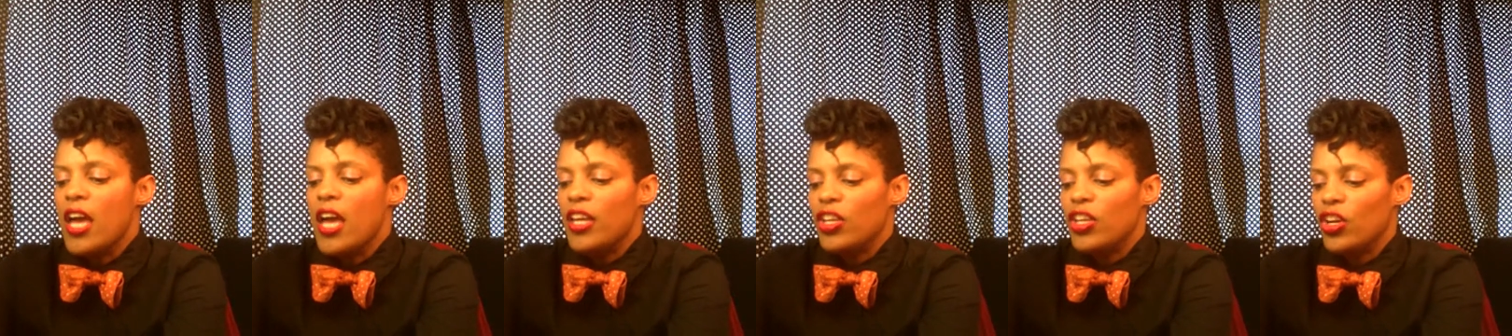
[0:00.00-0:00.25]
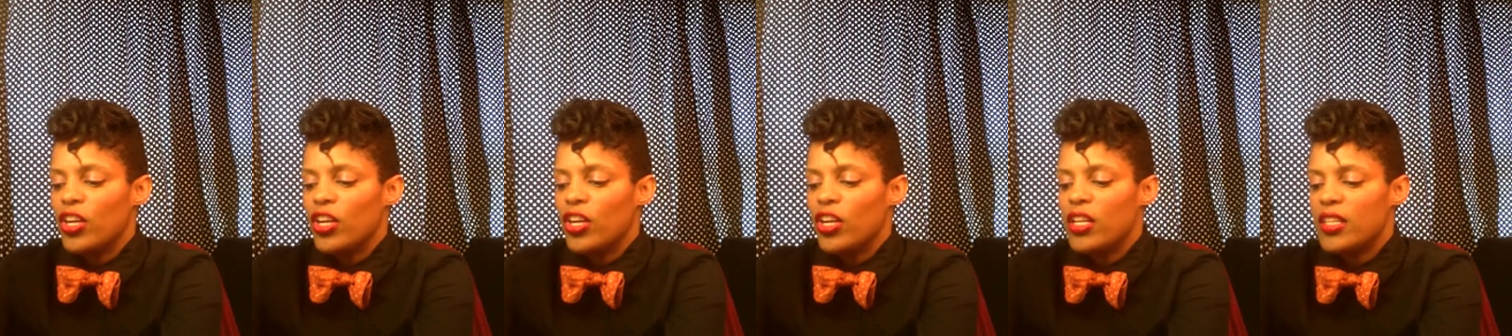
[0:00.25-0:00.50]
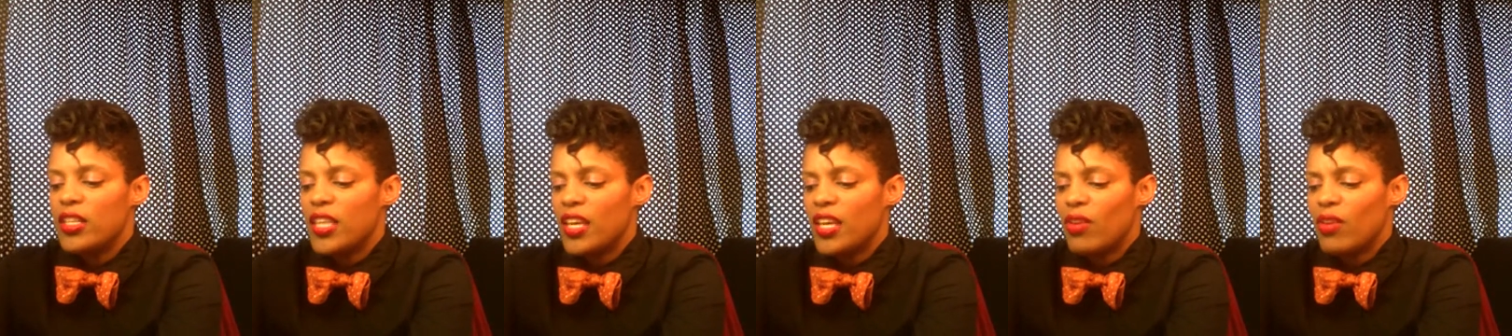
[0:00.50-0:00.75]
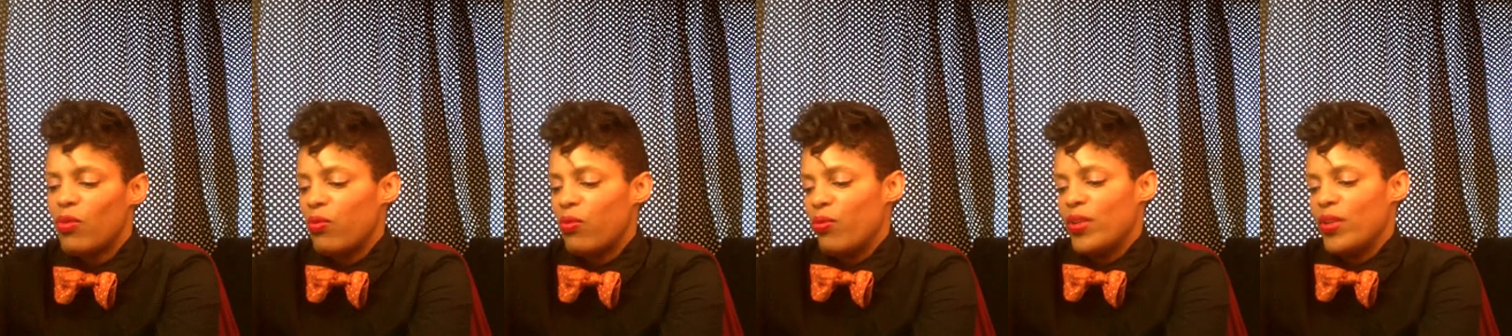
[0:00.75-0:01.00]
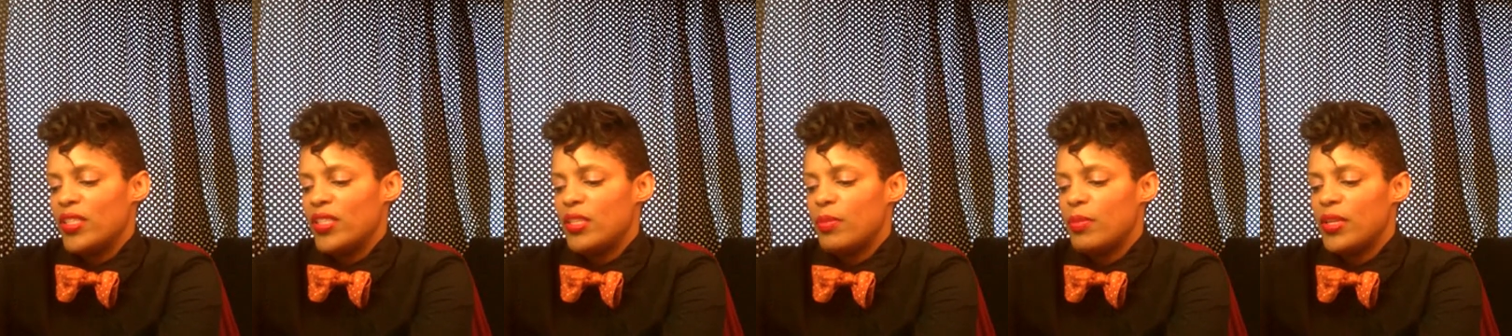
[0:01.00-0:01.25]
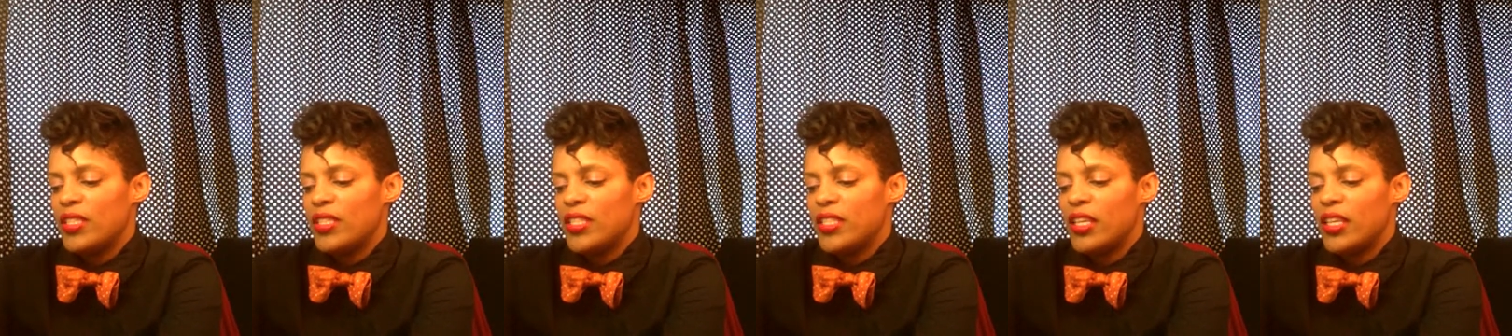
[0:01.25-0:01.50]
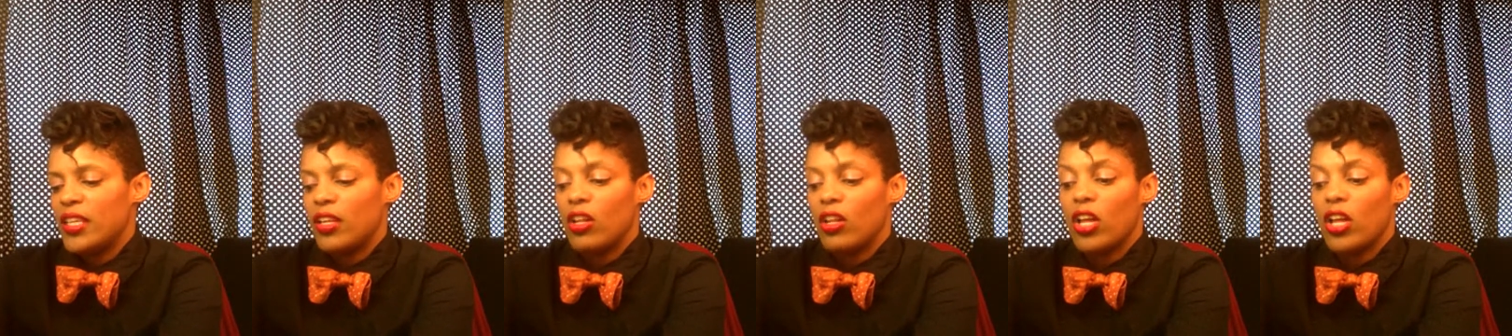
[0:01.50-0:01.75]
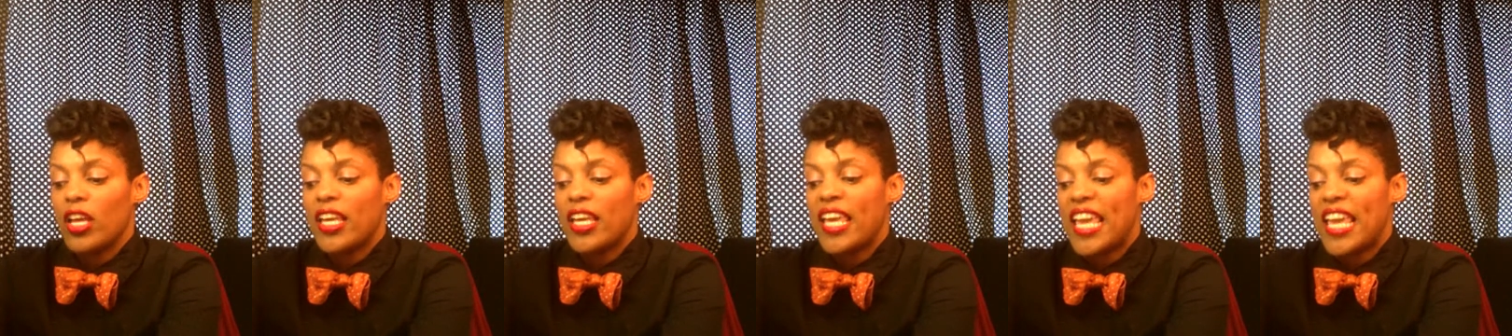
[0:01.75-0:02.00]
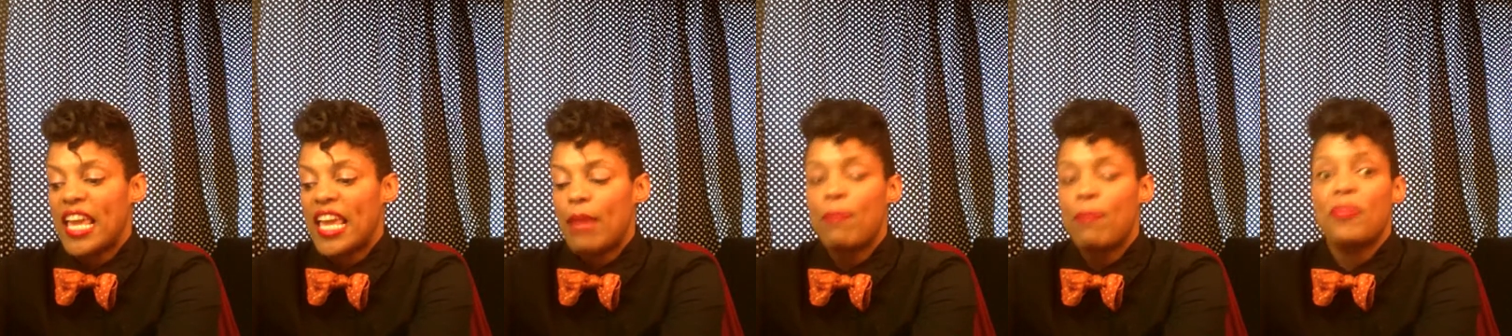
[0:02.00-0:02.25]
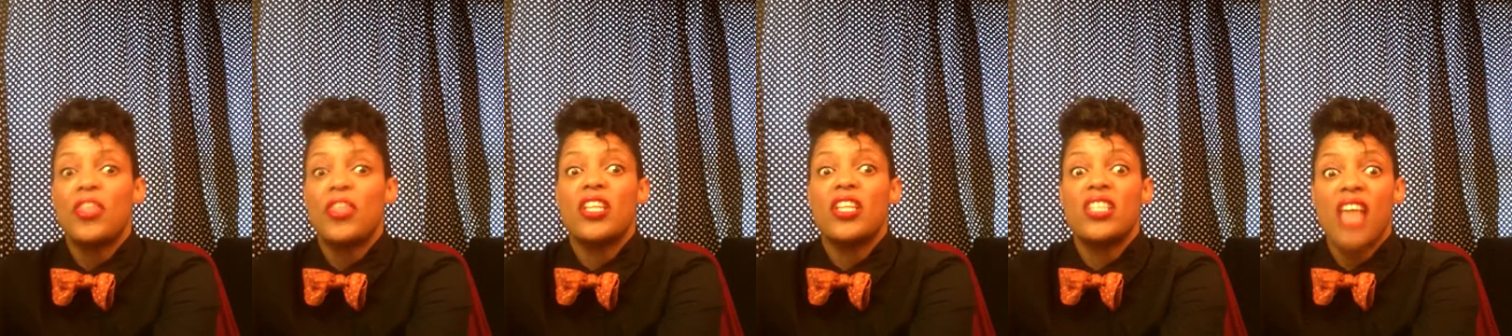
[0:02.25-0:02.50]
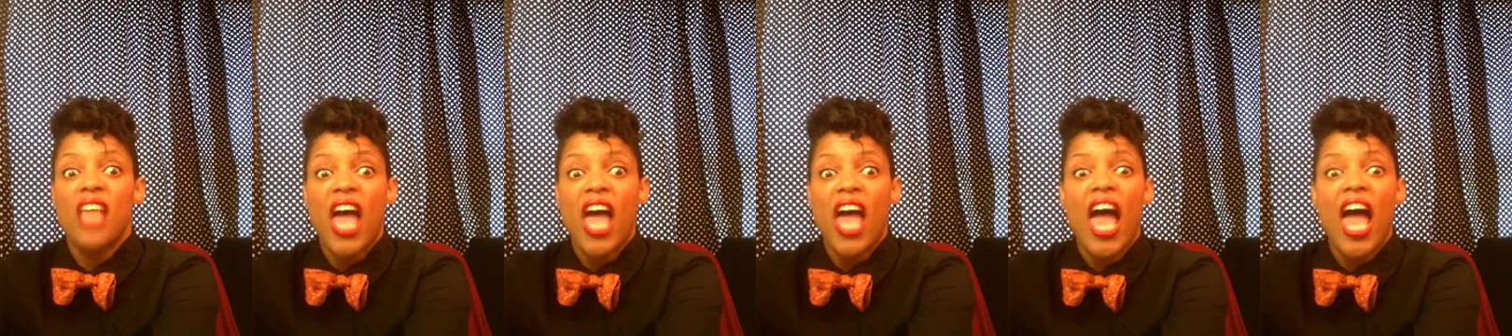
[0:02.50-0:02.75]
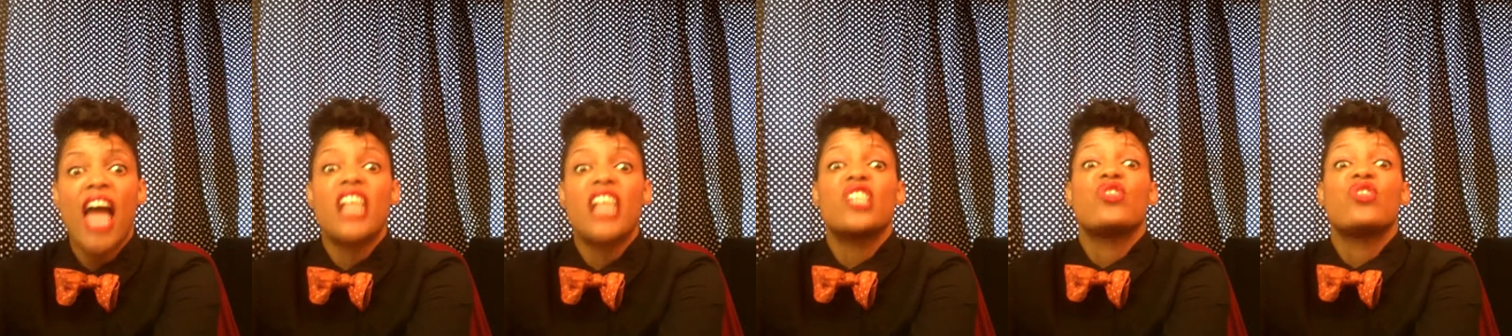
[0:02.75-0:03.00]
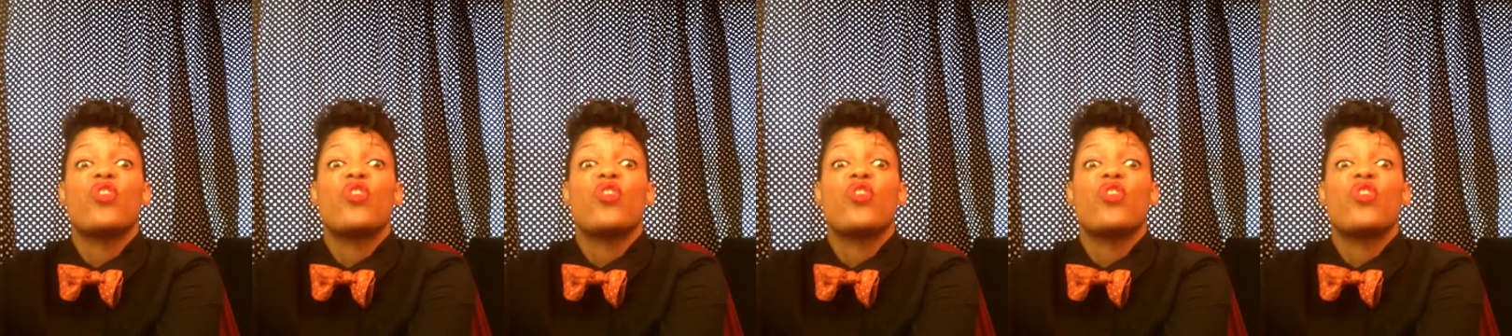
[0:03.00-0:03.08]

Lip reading: you're going to think, what's the big deal? Keep the tags for